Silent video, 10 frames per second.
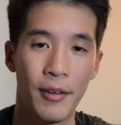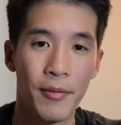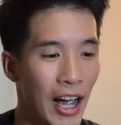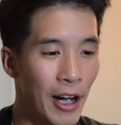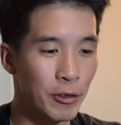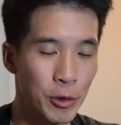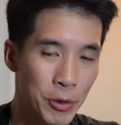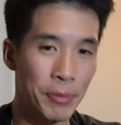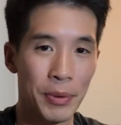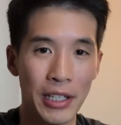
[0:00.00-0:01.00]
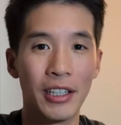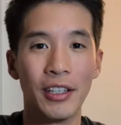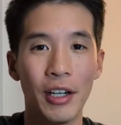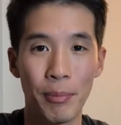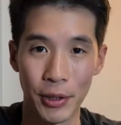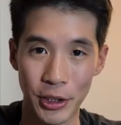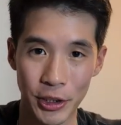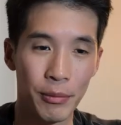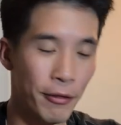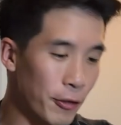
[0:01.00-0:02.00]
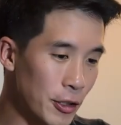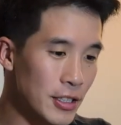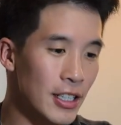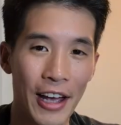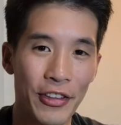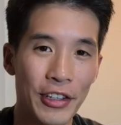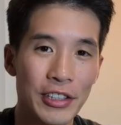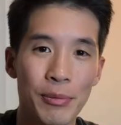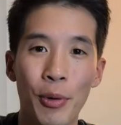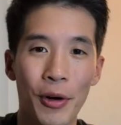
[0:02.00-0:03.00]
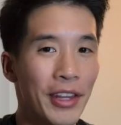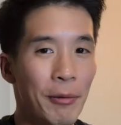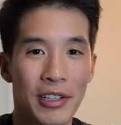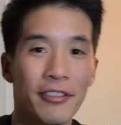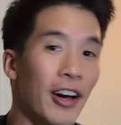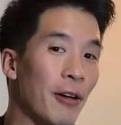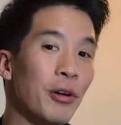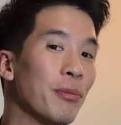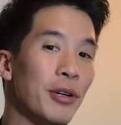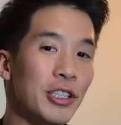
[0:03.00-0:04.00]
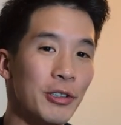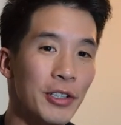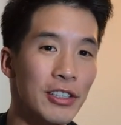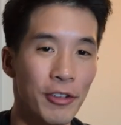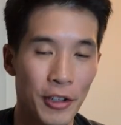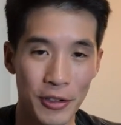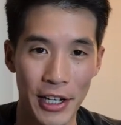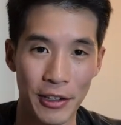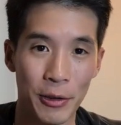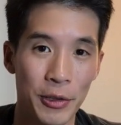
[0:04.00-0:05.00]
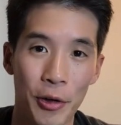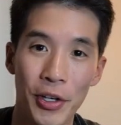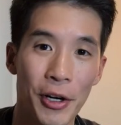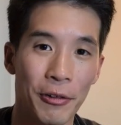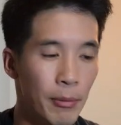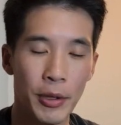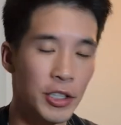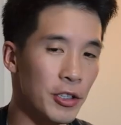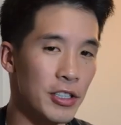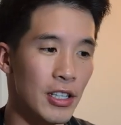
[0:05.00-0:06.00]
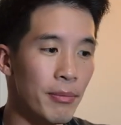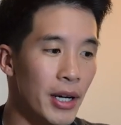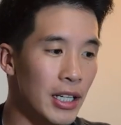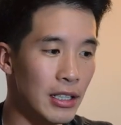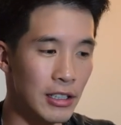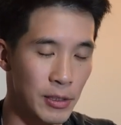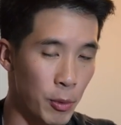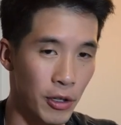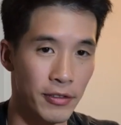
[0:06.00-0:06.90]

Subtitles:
How do we beat a pusher? But first, I think it's important that we define what a pusher is for those out there who don't know. A pusher is somebody in the sport of